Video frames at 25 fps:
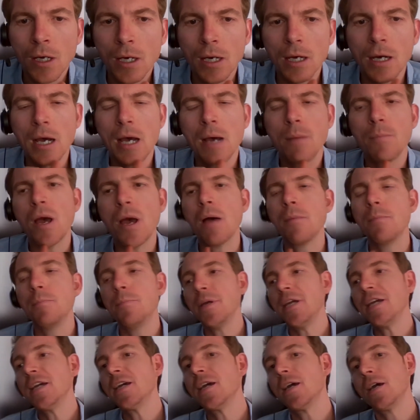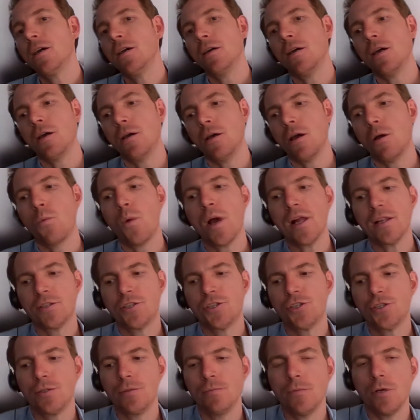And being a
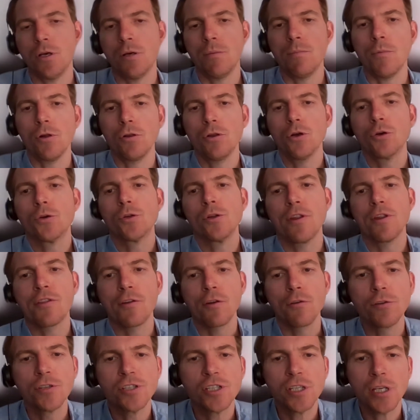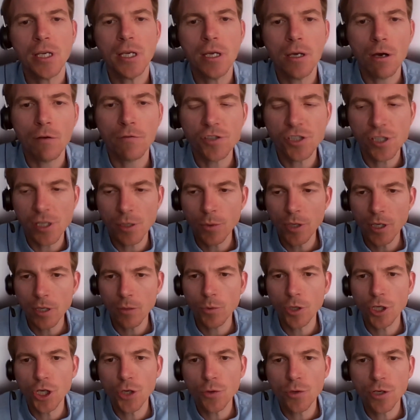Welsh local authority, obviously
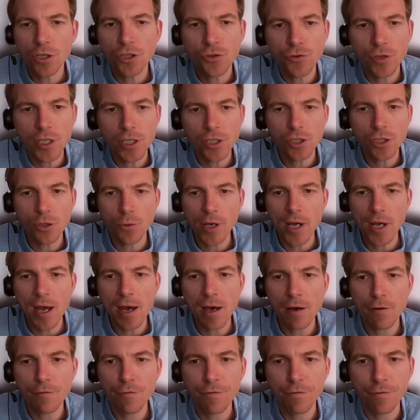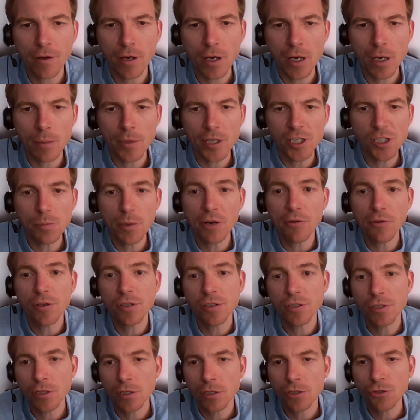we're unitary, so we have
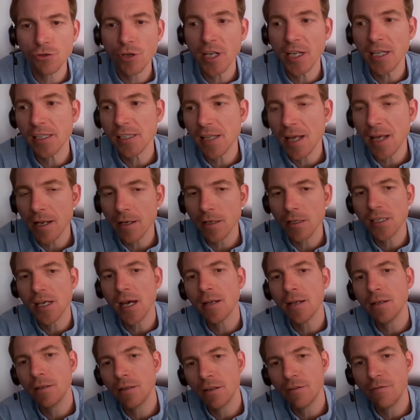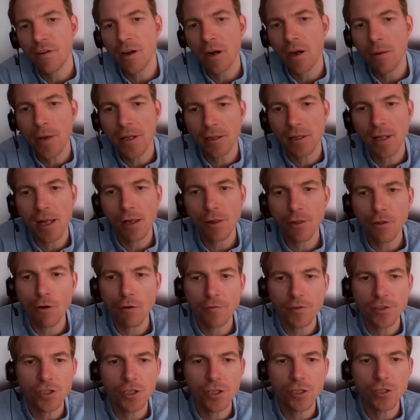experienced trading standards and environmental health
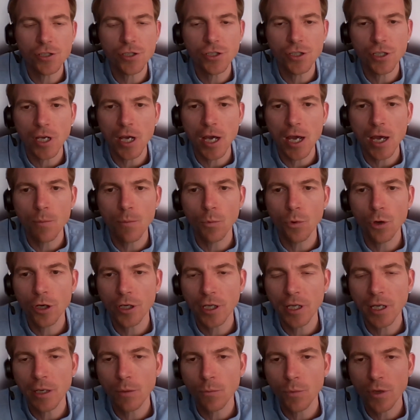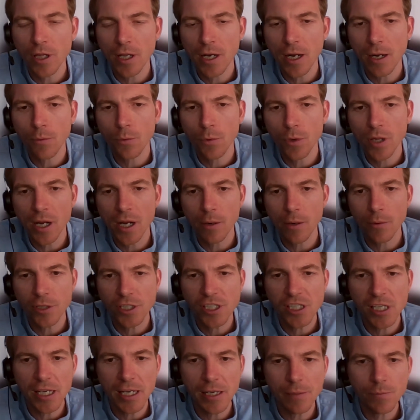officers working within our
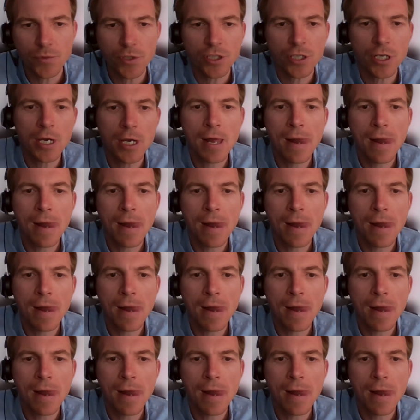teams.